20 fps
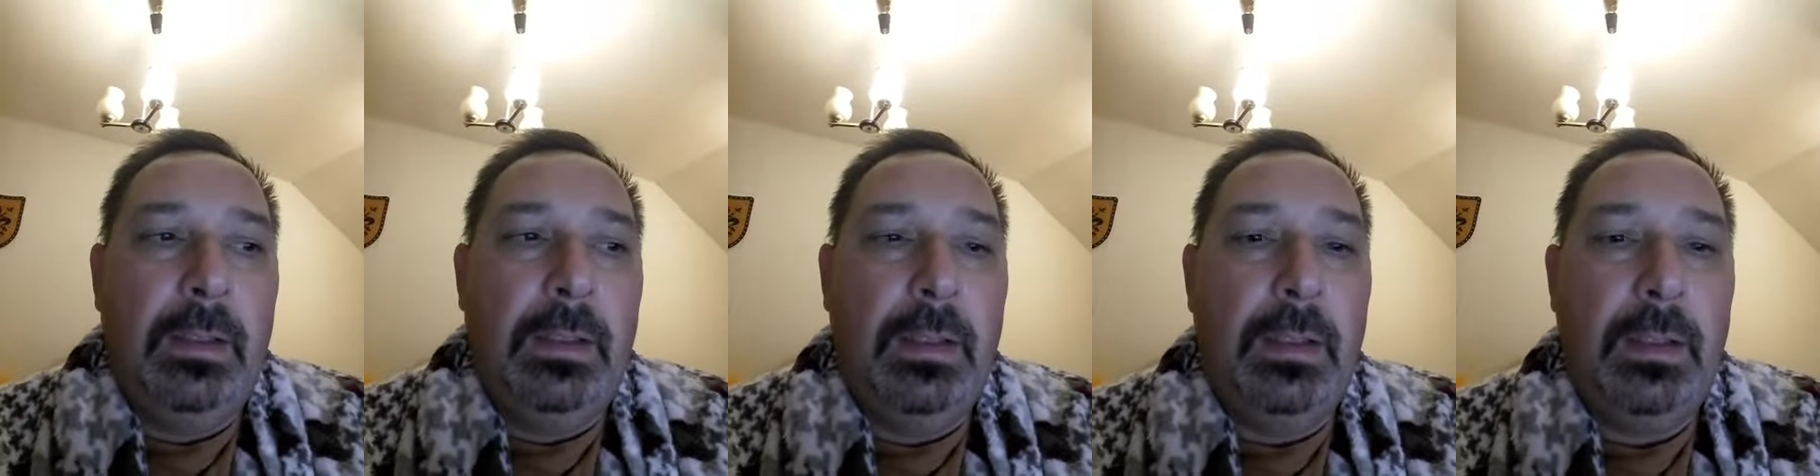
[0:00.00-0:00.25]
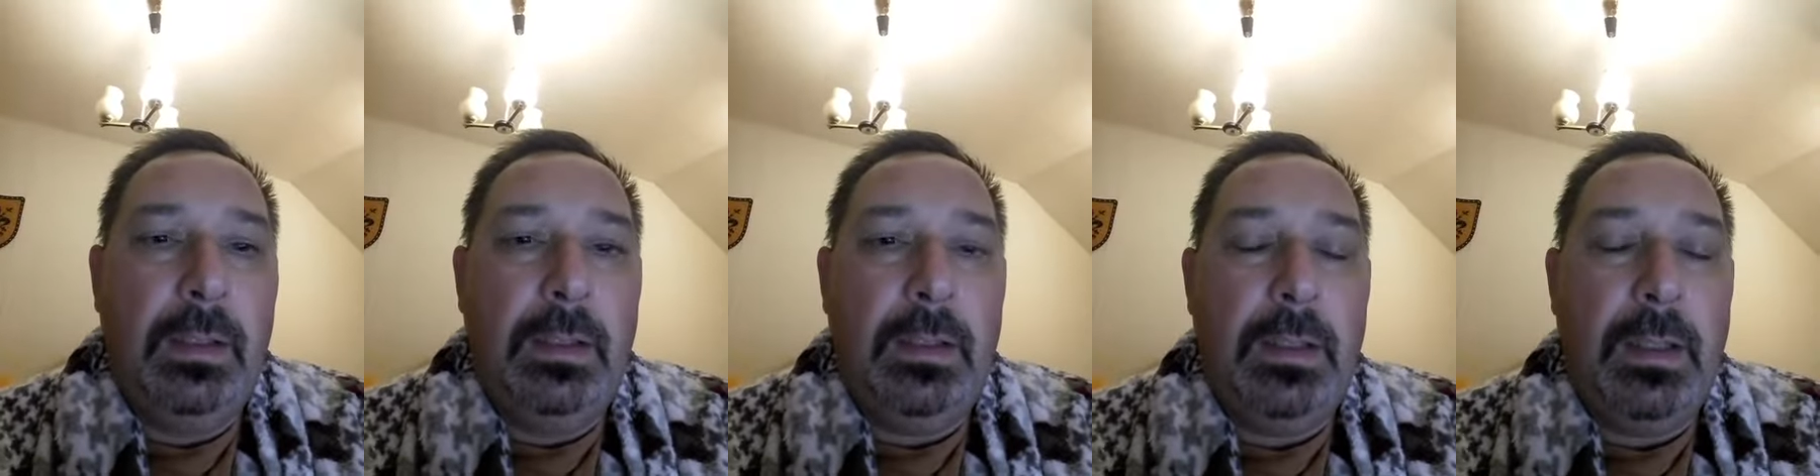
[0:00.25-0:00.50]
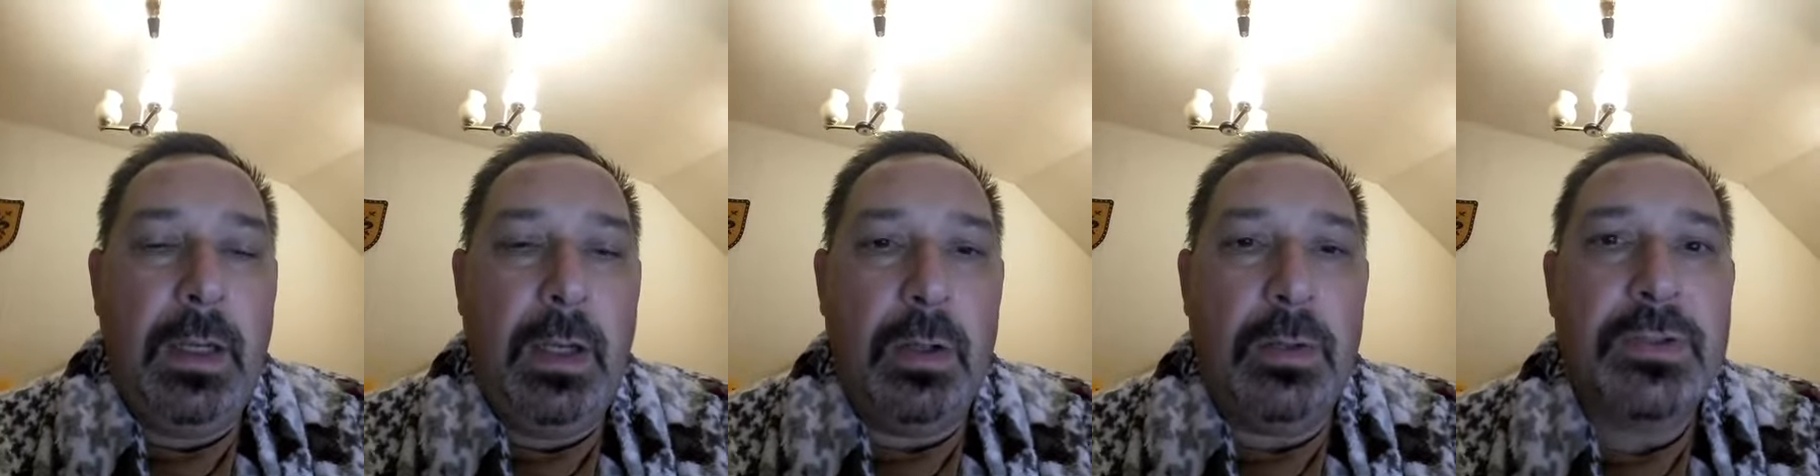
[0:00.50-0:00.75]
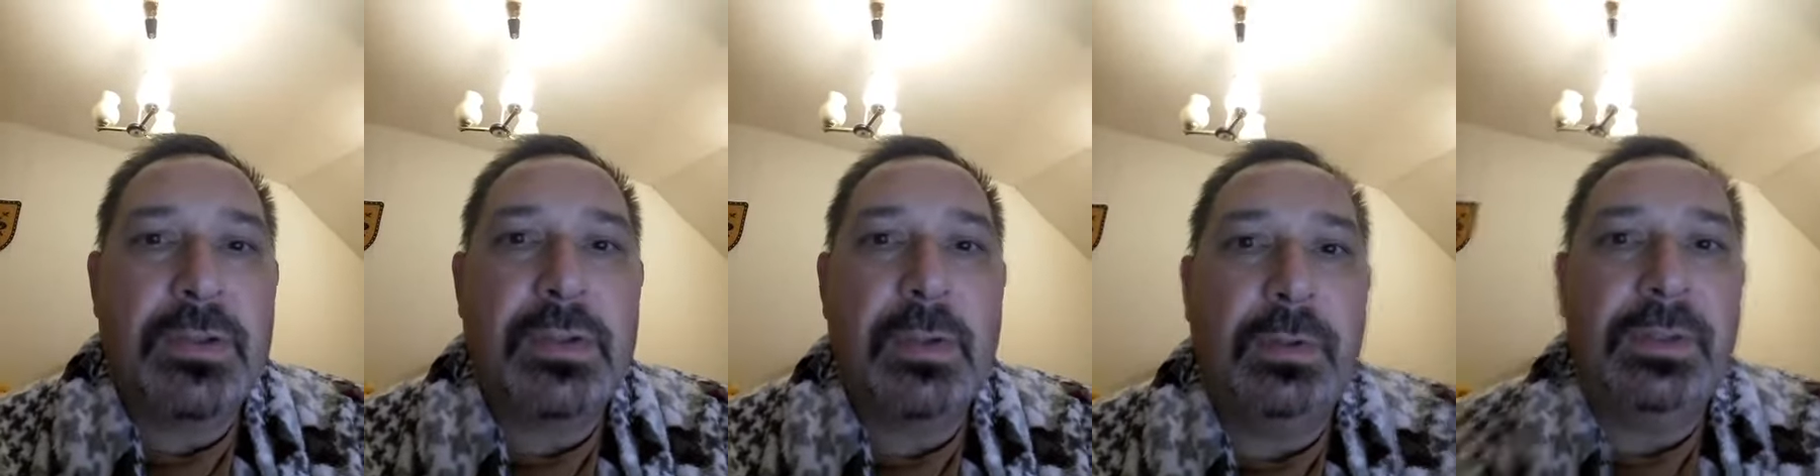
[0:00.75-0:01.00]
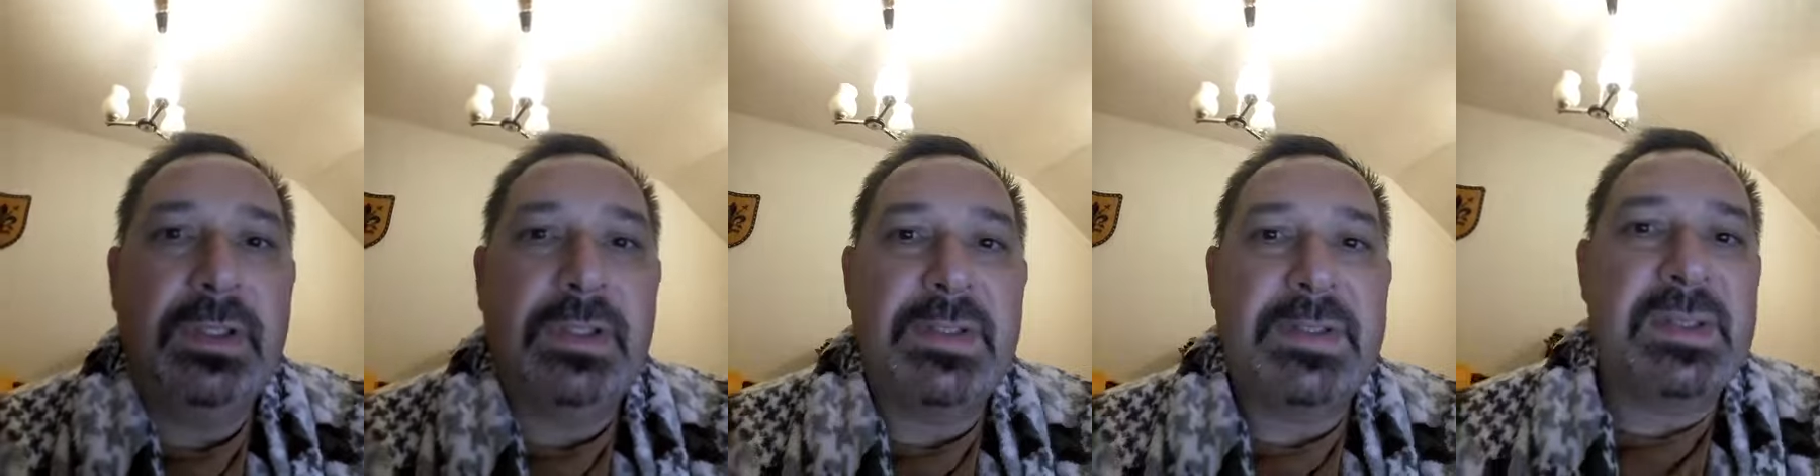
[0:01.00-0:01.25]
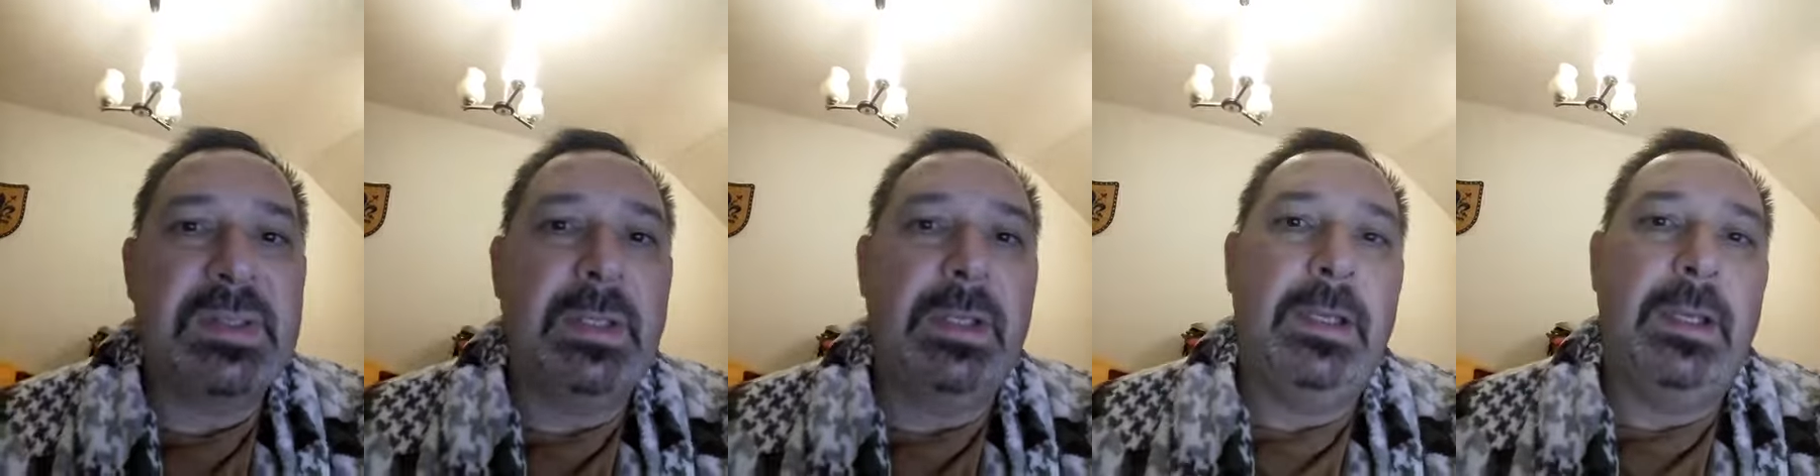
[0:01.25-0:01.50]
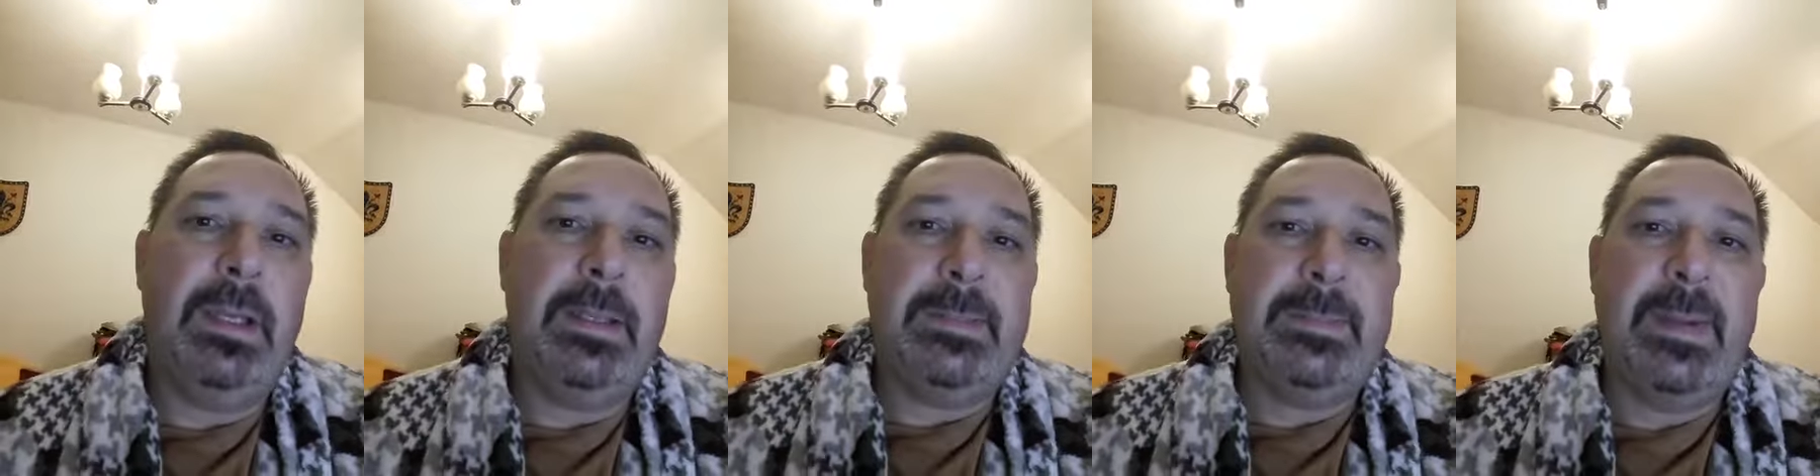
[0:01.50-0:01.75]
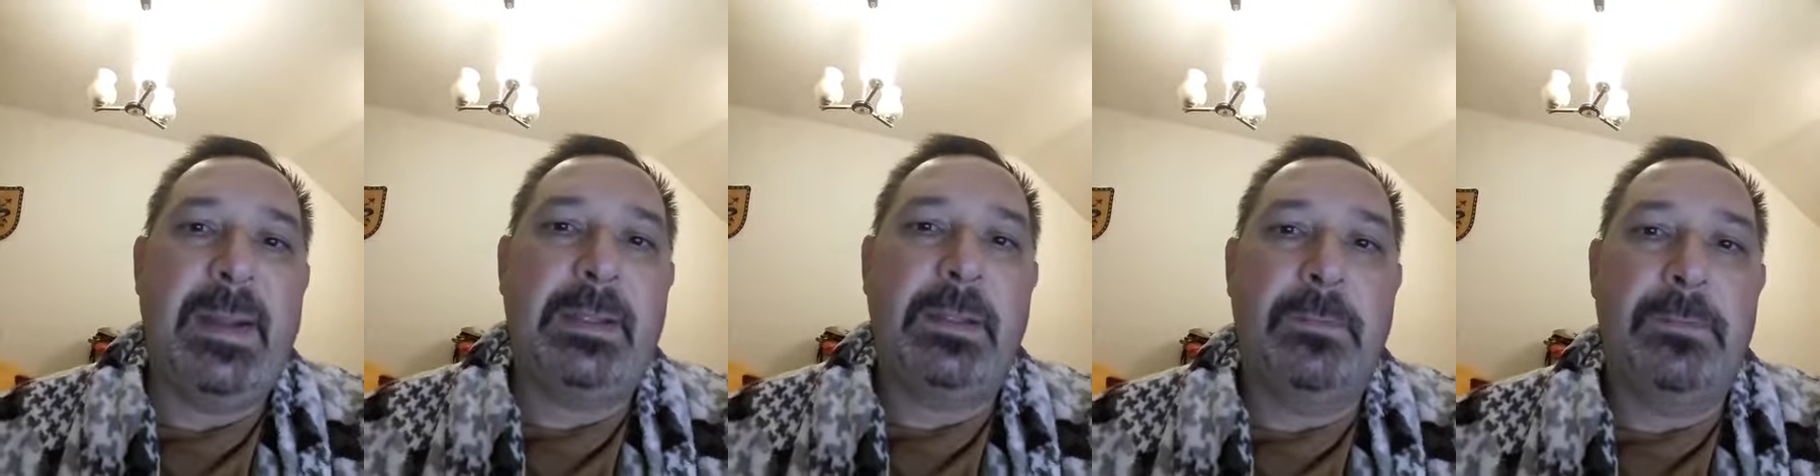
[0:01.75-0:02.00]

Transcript: Also, there's aspect